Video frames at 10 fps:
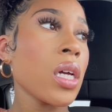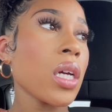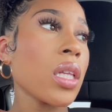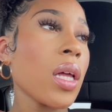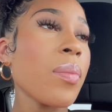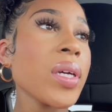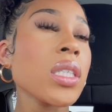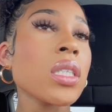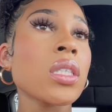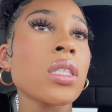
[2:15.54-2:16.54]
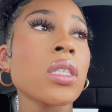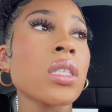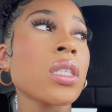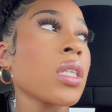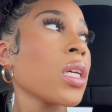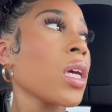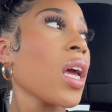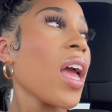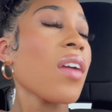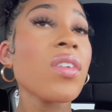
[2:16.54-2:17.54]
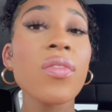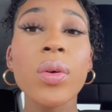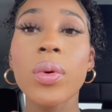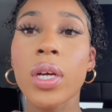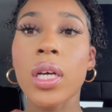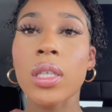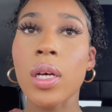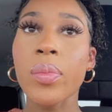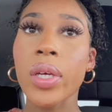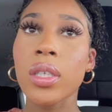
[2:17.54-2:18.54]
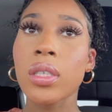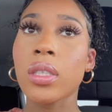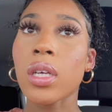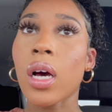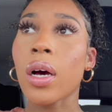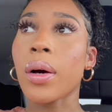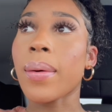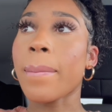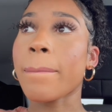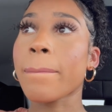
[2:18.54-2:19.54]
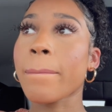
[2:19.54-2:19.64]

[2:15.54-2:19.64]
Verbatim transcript: Columbus, even if you were in Columbus, um